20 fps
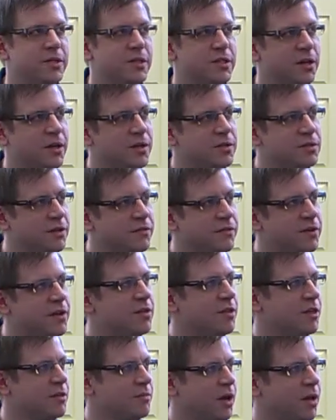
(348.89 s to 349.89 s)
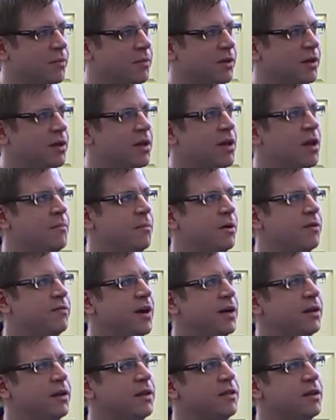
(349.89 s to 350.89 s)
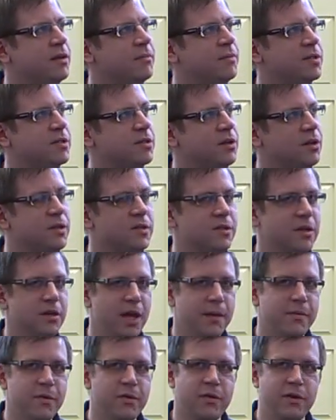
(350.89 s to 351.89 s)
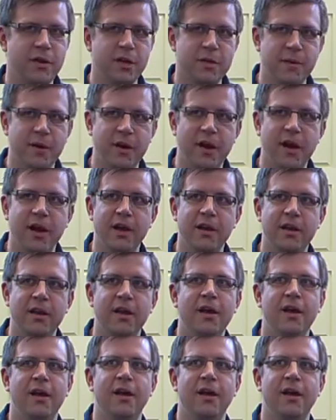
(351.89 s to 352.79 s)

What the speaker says: And solid-state physicists probably perfected them, but solid-state chemistry is behind